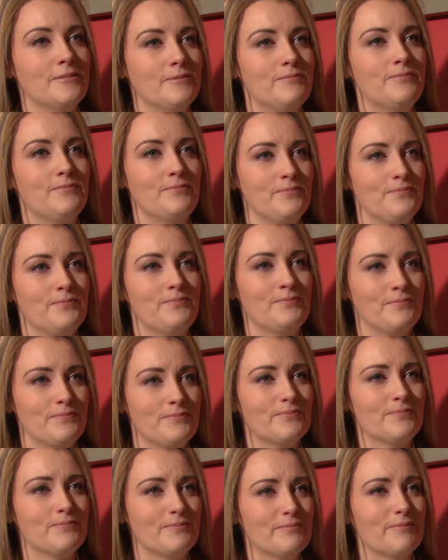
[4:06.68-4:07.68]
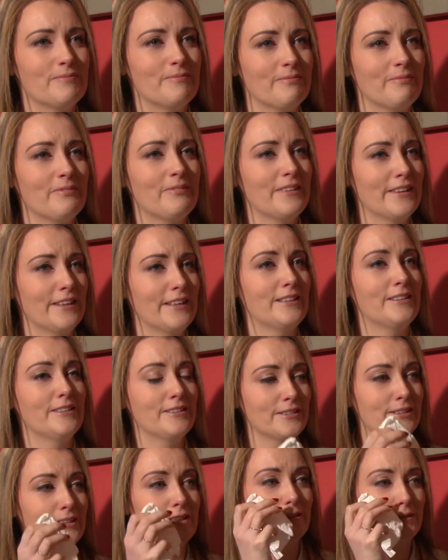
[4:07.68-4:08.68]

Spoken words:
[no speech]